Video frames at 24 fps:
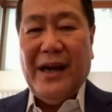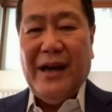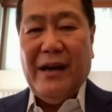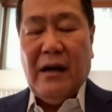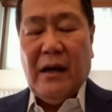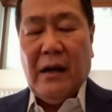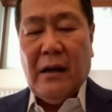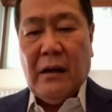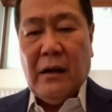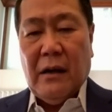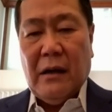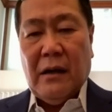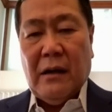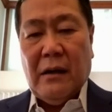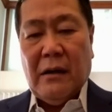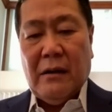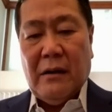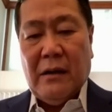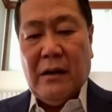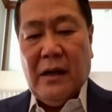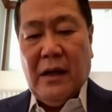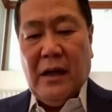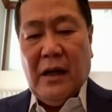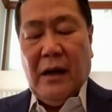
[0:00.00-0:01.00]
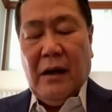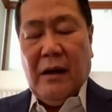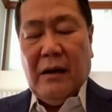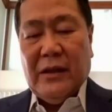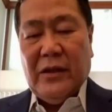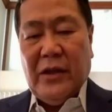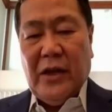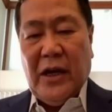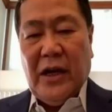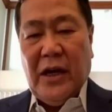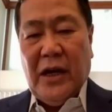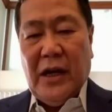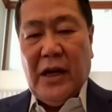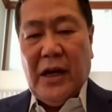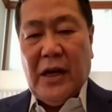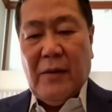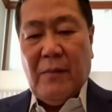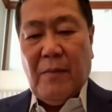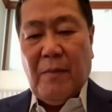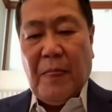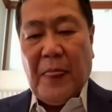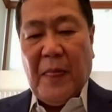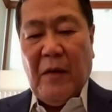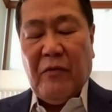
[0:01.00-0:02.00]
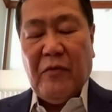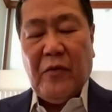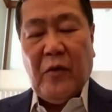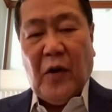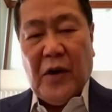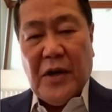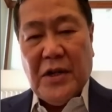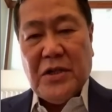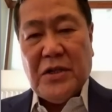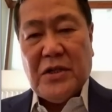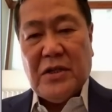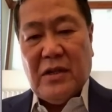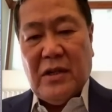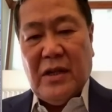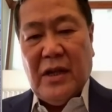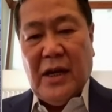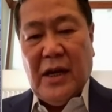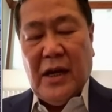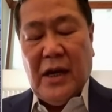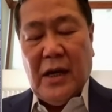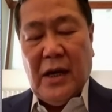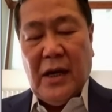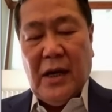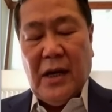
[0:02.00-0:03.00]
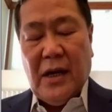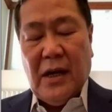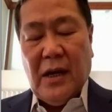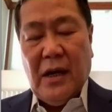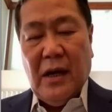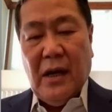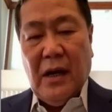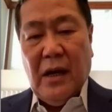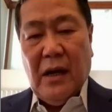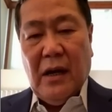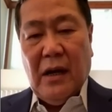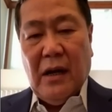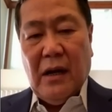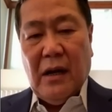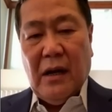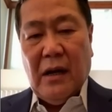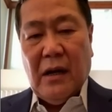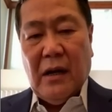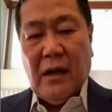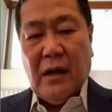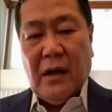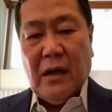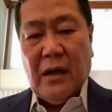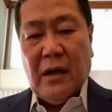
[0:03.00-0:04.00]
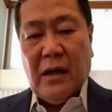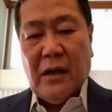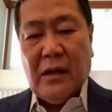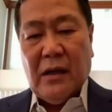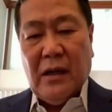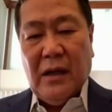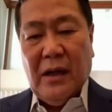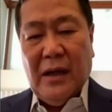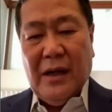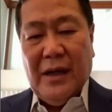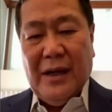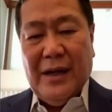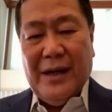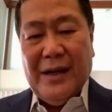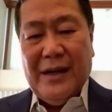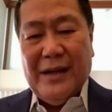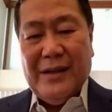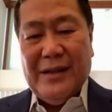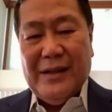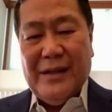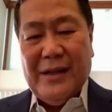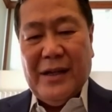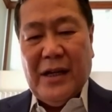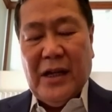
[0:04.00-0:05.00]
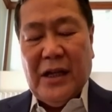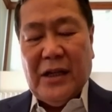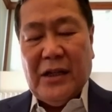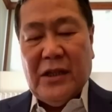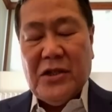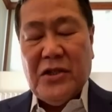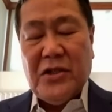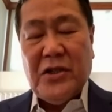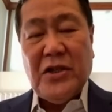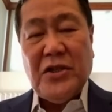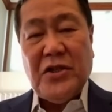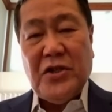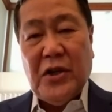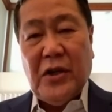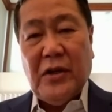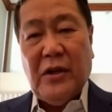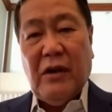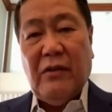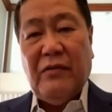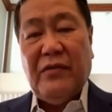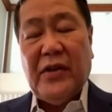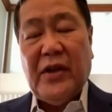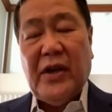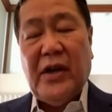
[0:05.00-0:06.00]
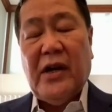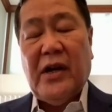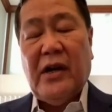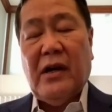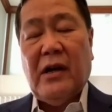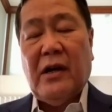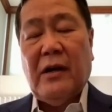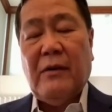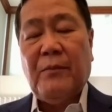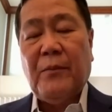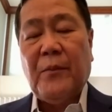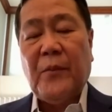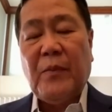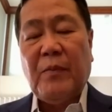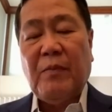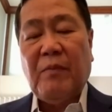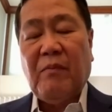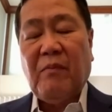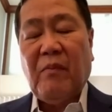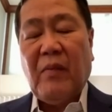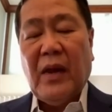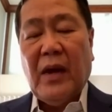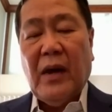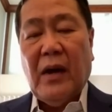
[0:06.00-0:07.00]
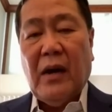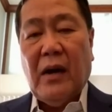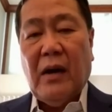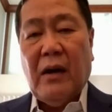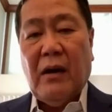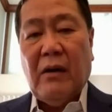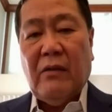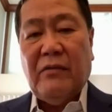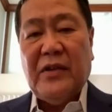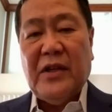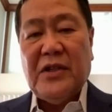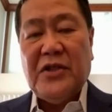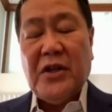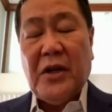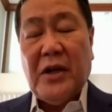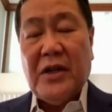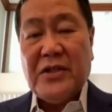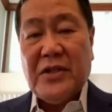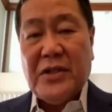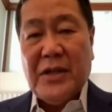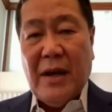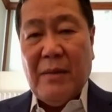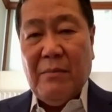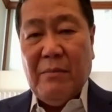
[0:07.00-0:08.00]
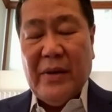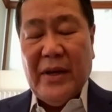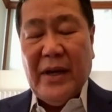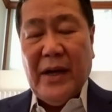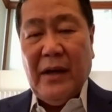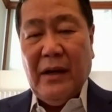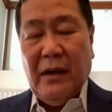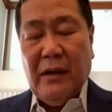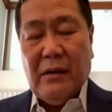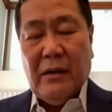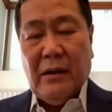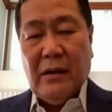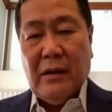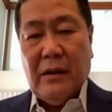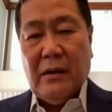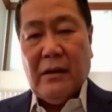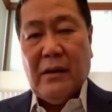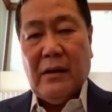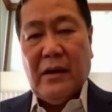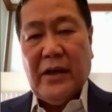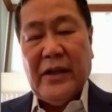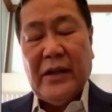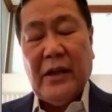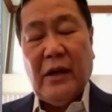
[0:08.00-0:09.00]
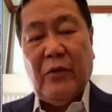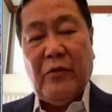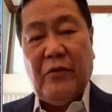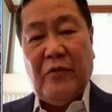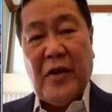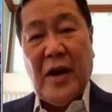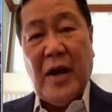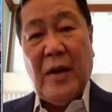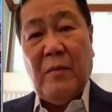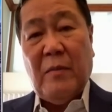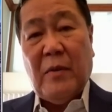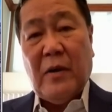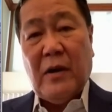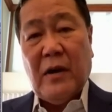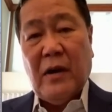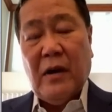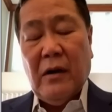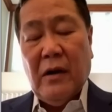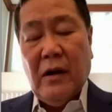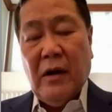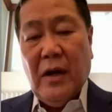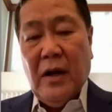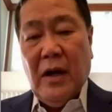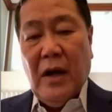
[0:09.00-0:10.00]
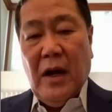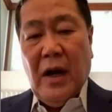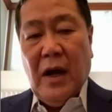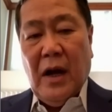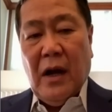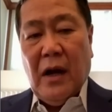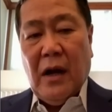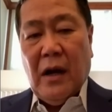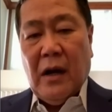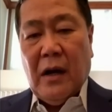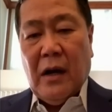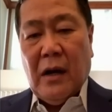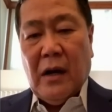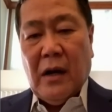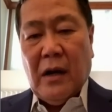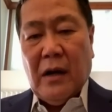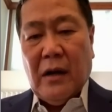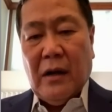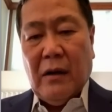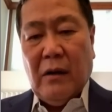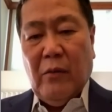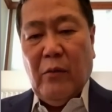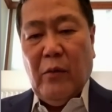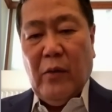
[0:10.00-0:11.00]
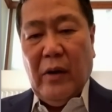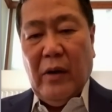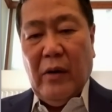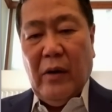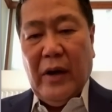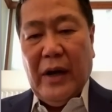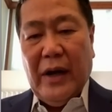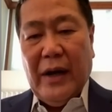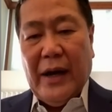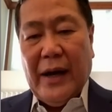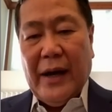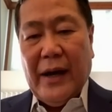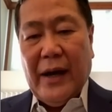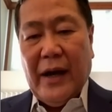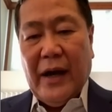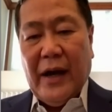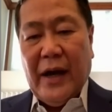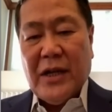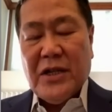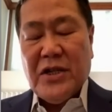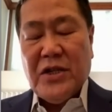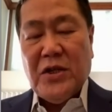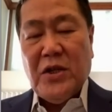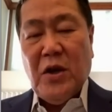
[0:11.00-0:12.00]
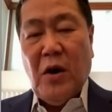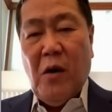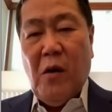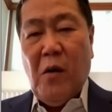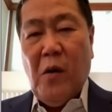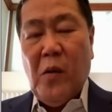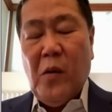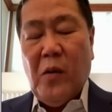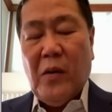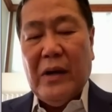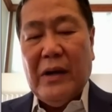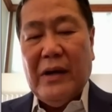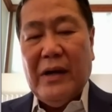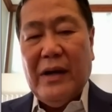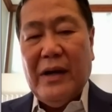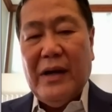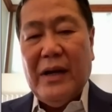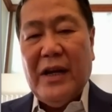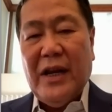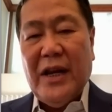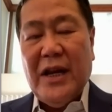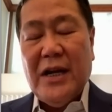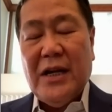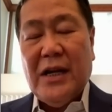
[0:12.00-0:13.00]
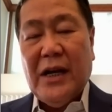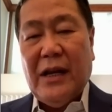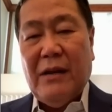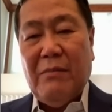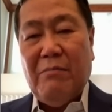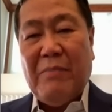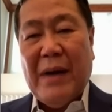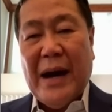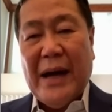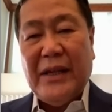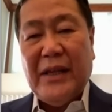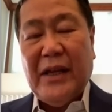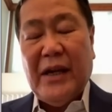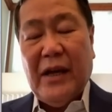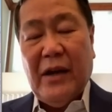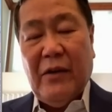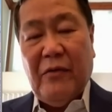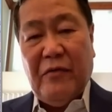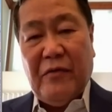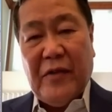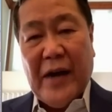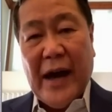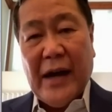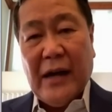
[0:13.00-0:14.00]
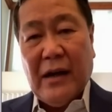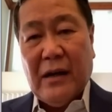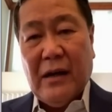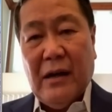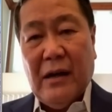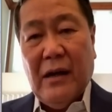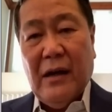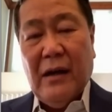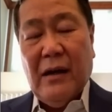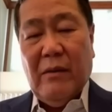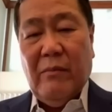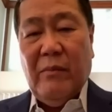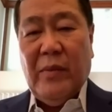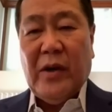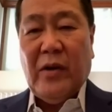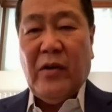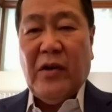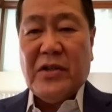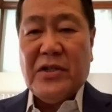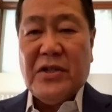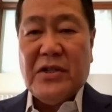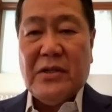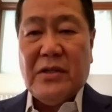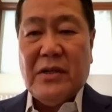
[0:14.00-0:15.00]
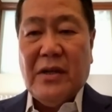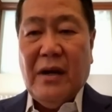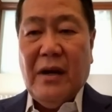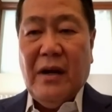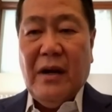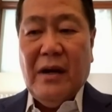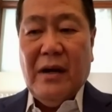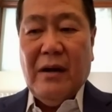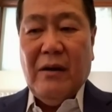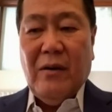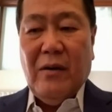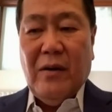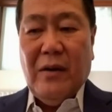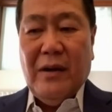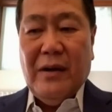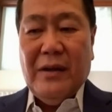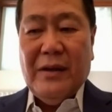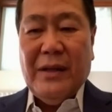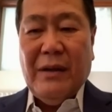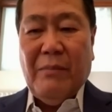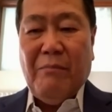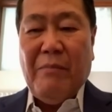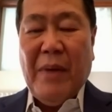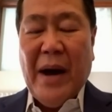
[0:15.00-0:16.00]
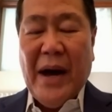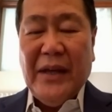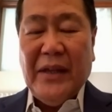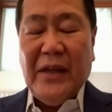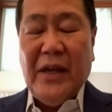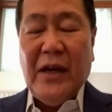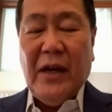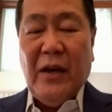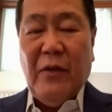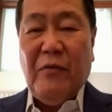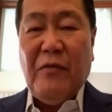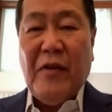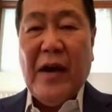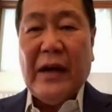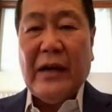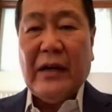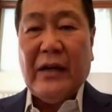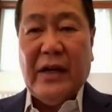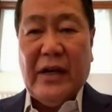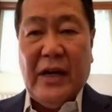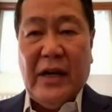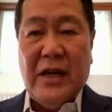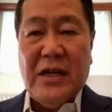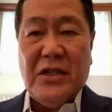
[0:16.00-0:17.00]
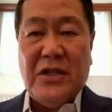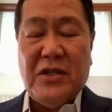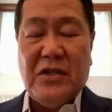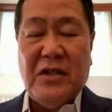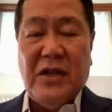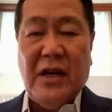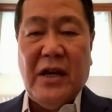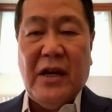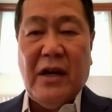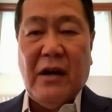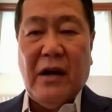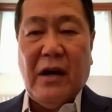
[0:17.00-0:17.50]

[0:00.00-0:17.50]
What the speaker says: Uh, the of course uh, the decision of the General Assembly in our favor uh, has no legal binding effect because the binding effect is the